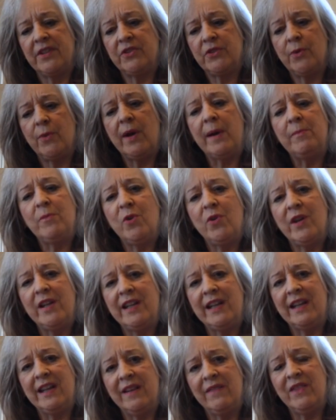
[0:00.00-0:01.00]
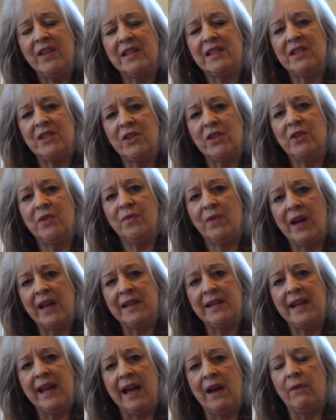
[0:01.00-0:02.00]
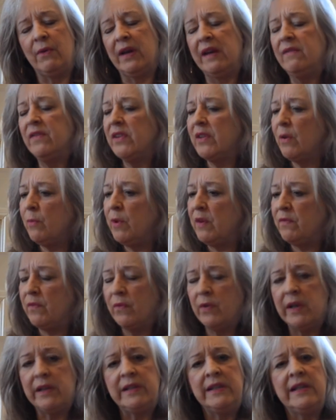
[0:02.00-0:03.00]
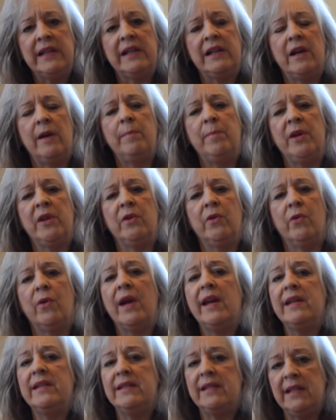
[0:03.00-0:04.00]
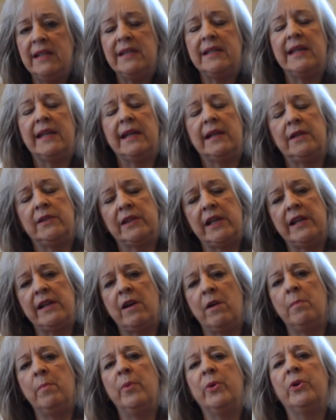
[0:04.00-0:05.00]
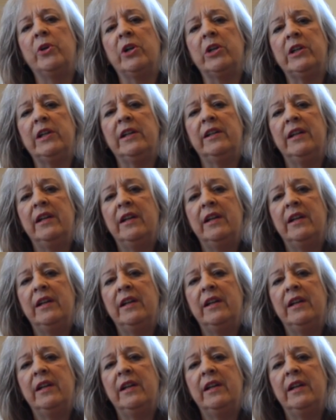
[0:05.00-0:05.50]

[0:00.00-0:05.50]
So I'm going to give this to you right now, even though we've written it up in great detail in our book,